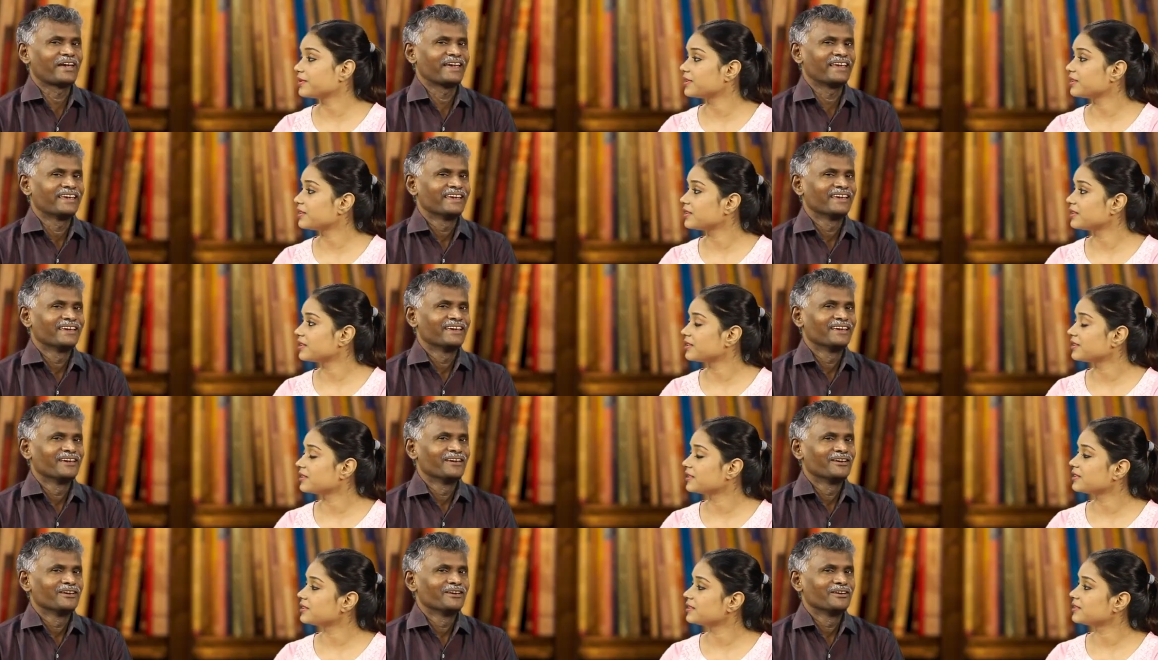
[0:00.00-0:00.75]
Speaker 1: Okay.
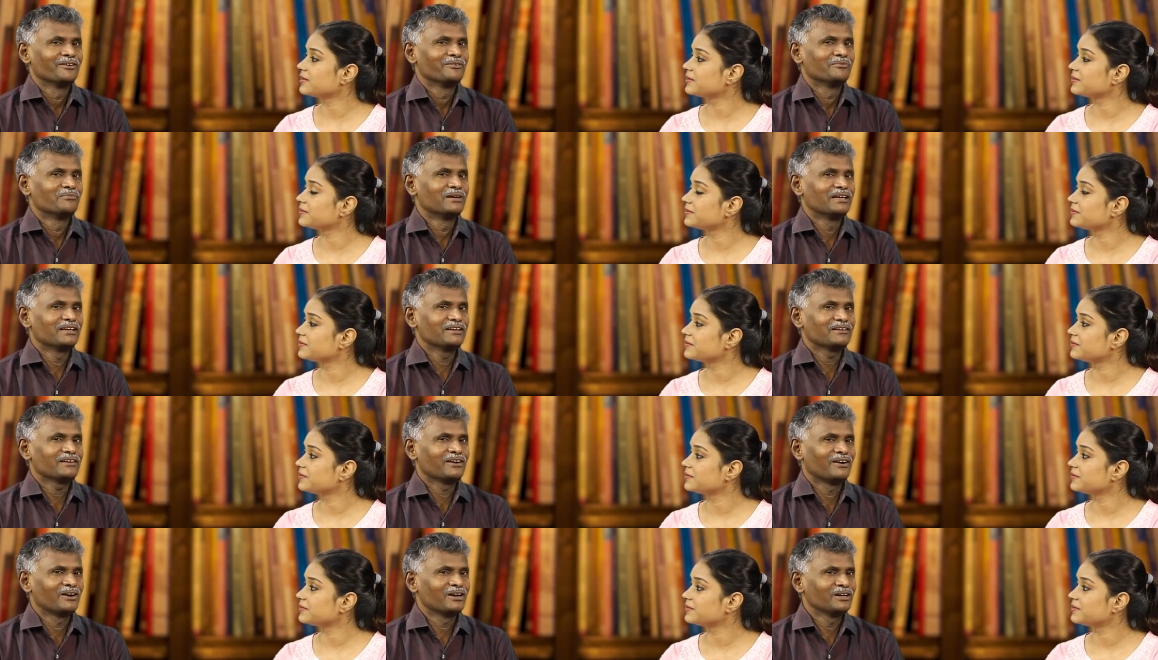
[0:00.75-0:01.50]
May,
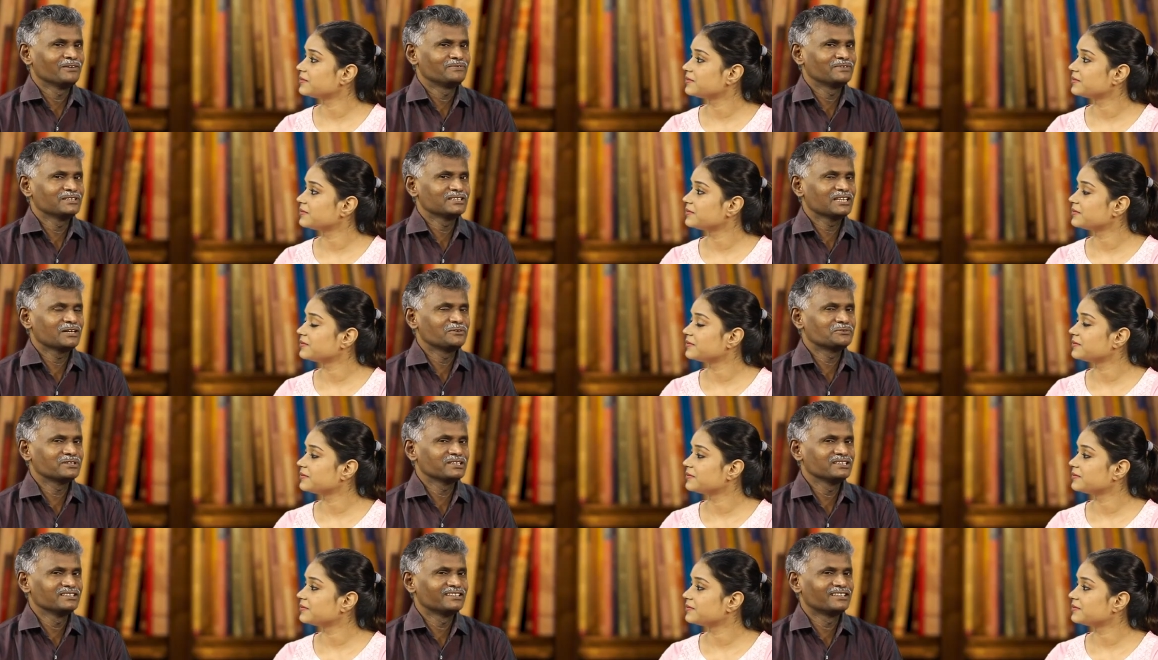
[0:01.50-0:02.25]
all of us
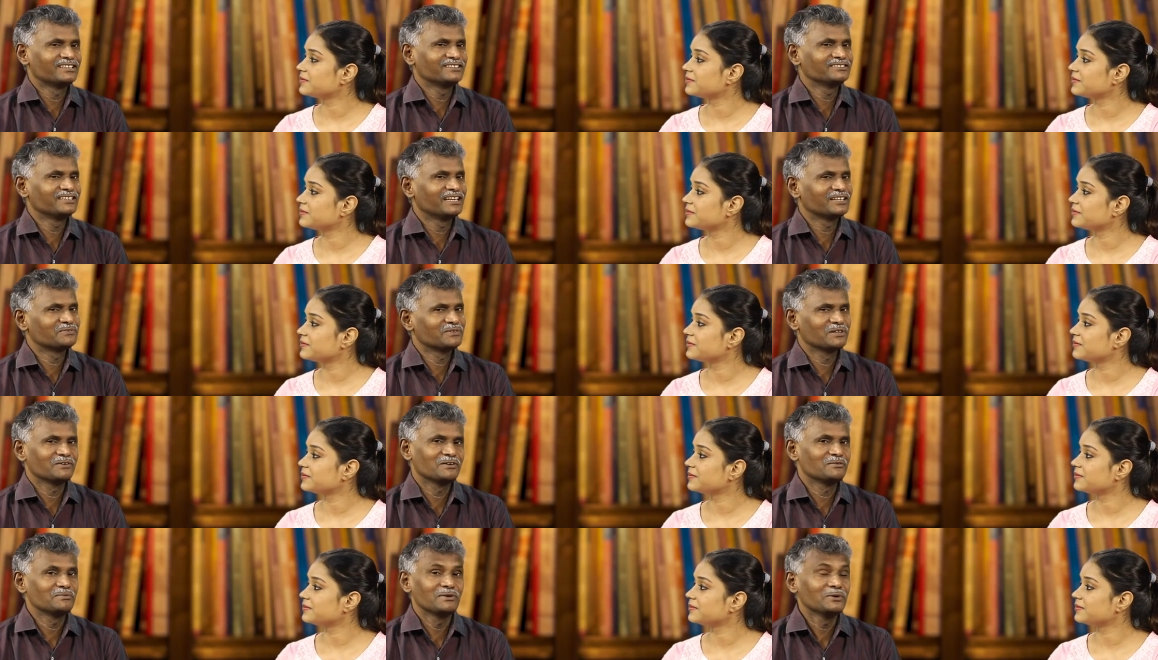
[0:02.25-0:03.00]
have to learn that
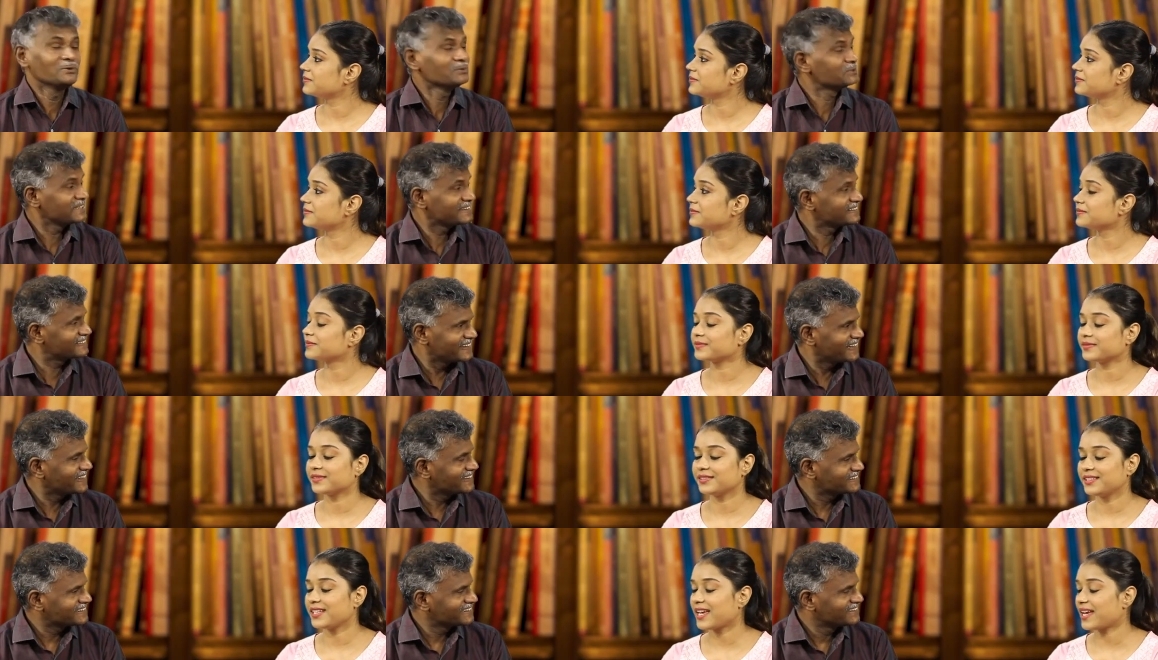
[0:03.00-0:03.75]
we will be losing
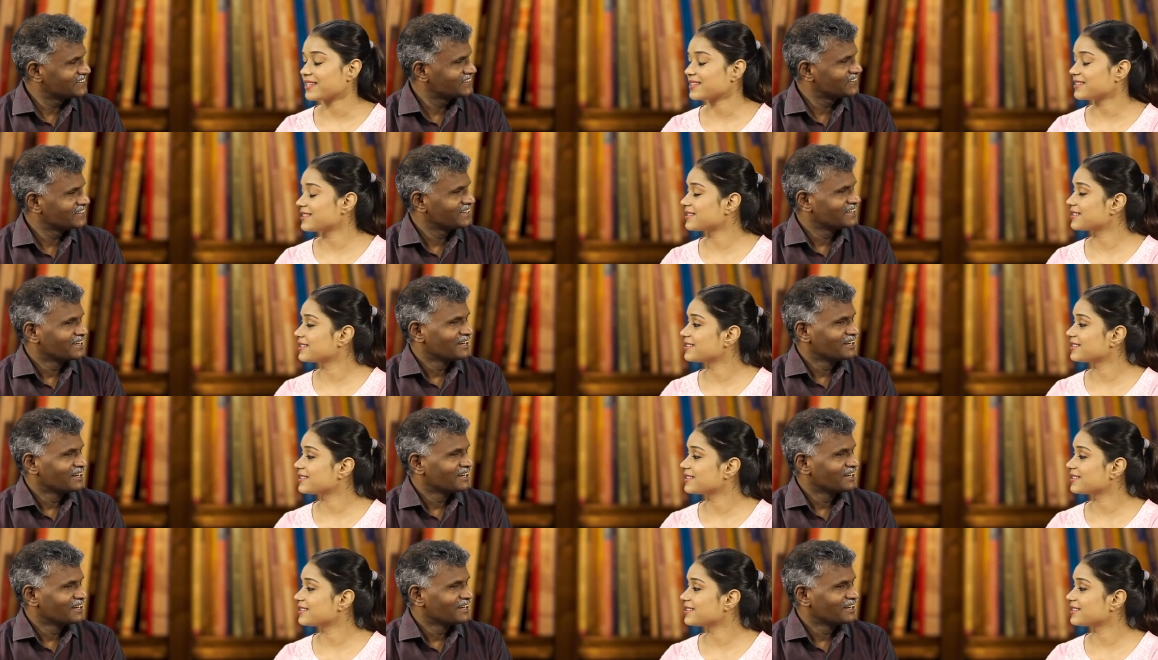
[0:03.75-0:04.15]
things. Yes.